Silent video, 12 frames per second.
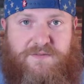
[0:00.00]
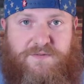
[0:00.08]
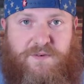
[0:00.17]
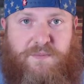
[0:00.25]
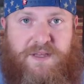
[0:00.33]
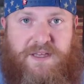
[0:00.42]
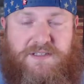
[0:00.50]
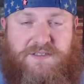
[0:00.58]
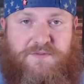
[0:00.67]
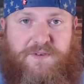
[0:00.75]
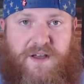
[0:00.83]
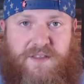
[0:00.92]
for me as
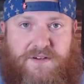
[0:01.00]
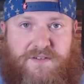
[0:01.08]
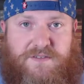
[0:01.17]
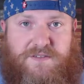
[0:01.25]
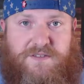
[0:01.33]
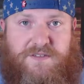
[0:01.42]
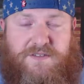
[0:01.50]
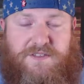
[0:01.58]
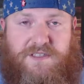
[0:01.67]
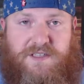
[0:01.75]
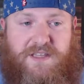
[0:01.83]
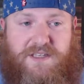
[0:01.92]
a father to
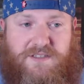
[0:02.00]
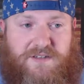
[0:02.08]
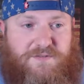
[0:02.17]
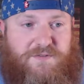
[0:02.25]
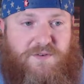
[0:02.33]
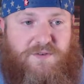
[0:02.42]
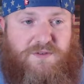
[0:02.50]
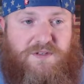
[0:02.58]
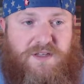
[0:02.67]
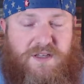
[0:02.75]
see things unfold.